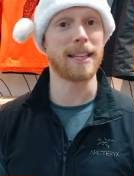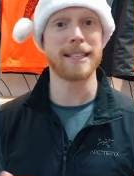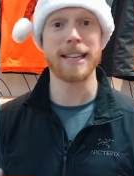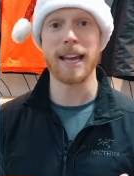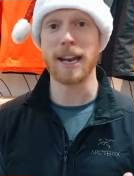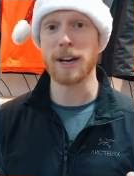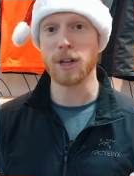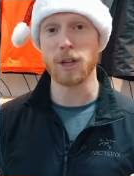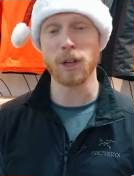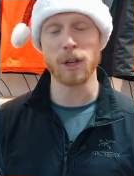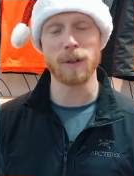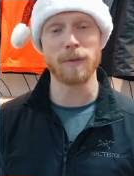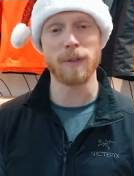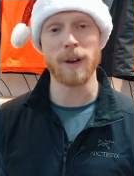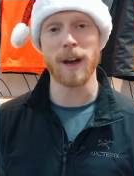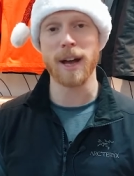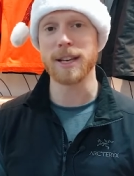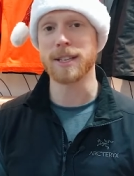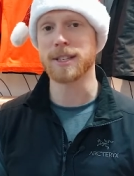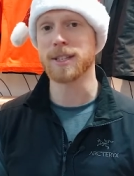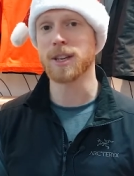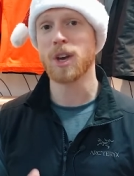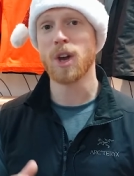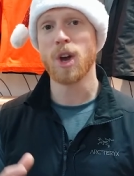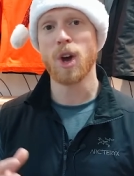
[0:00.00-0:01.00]
technical
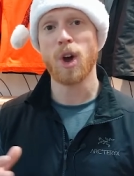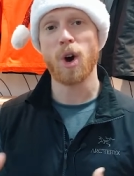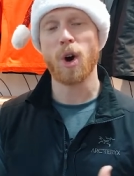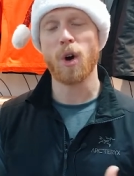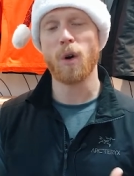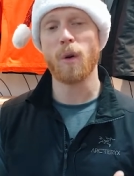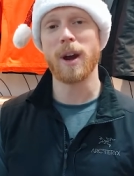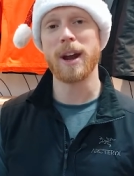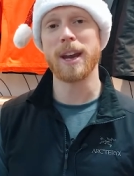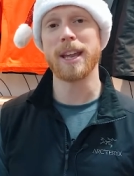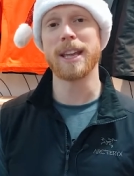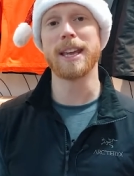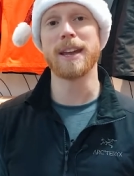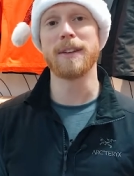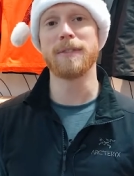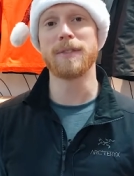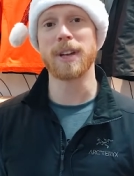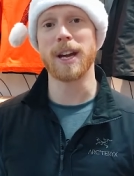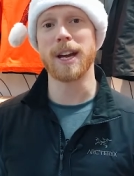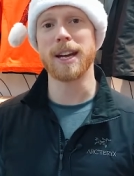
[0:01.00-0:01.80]
advice or any gift